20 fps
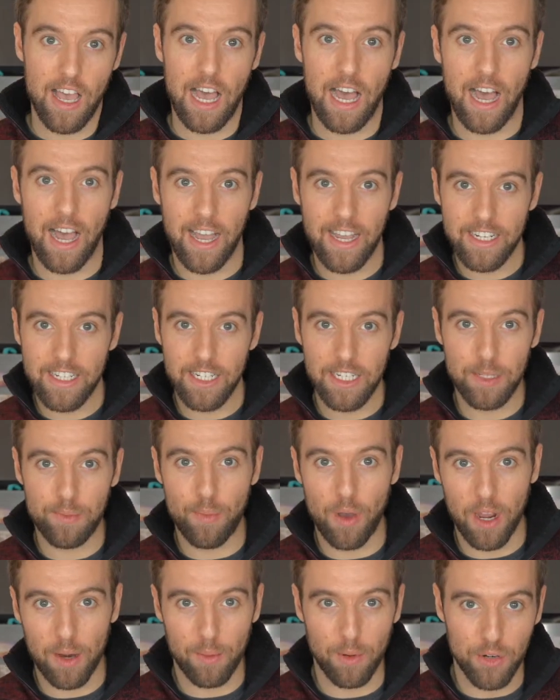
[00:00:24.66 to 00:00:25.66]
I just
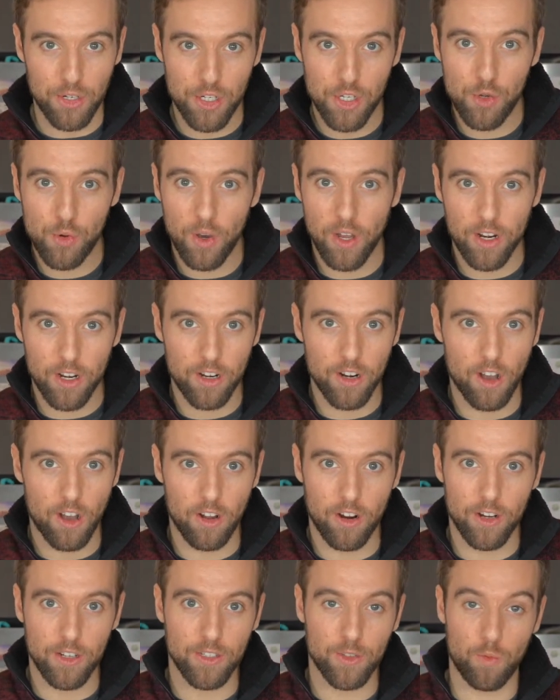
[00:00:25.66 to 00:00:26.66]
bought about
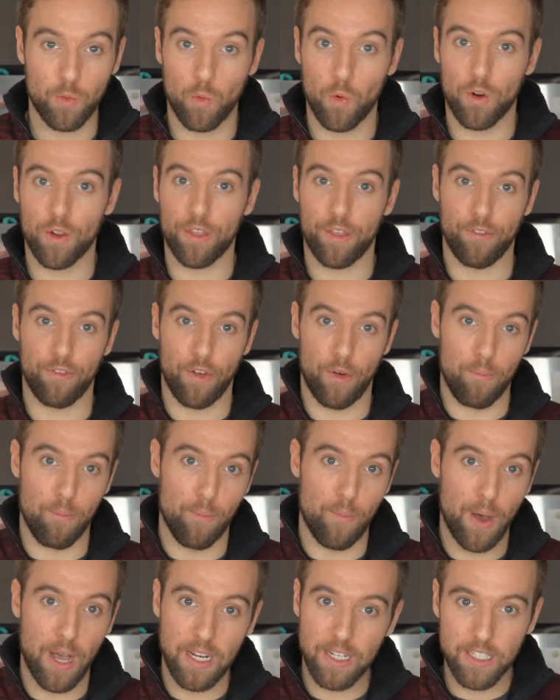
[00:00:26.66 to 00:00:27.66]
$200 worth of a
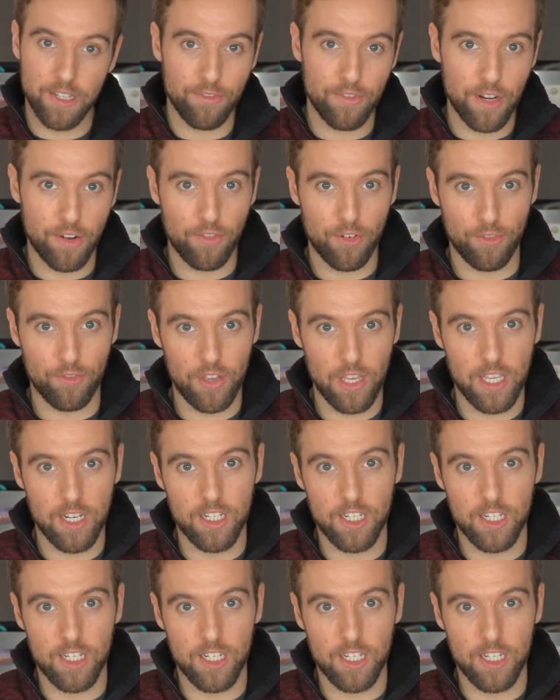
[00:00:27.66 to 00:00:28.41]
bunch of different vegan